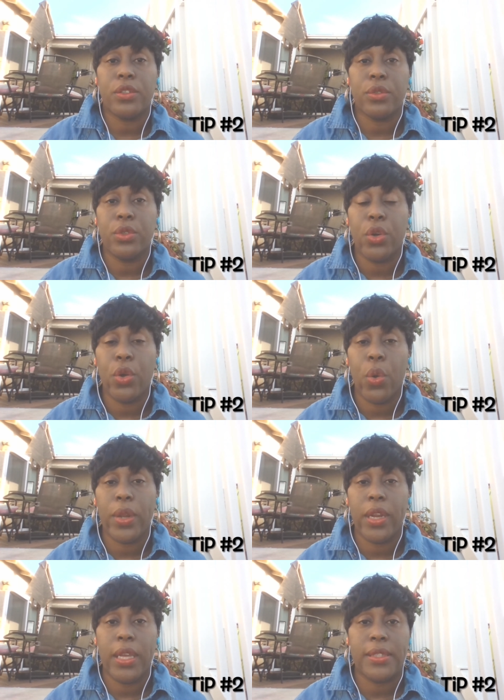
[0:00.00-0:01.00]
You're going
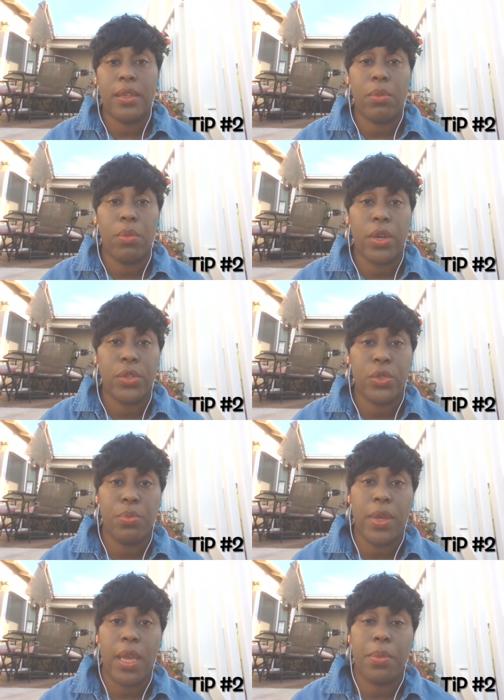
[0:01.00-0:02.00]
to need someone to
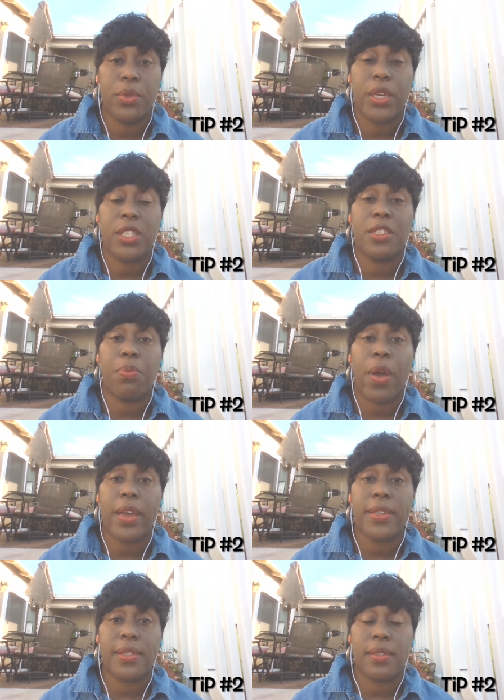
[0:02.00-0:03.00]
be able to
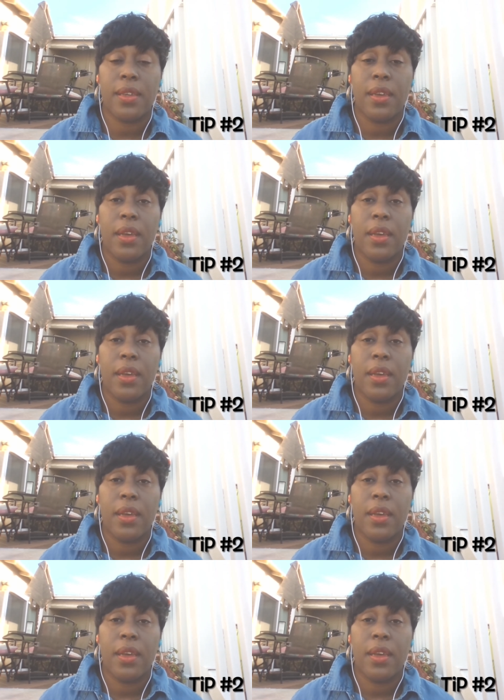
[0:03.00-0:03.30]
express